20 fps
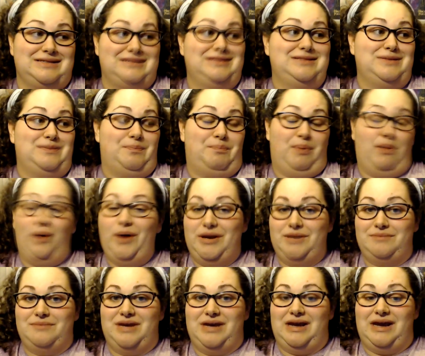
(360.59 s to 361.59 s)

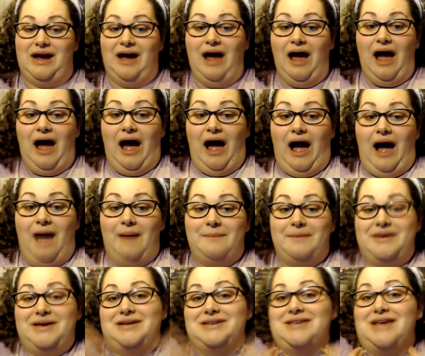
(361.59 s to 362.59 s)
disappoint me,
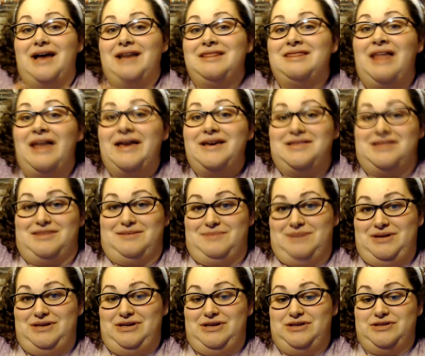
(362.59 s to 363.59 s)
because I like the
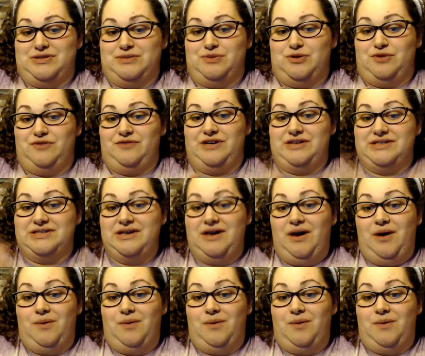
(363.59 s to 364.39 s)
Minions movies,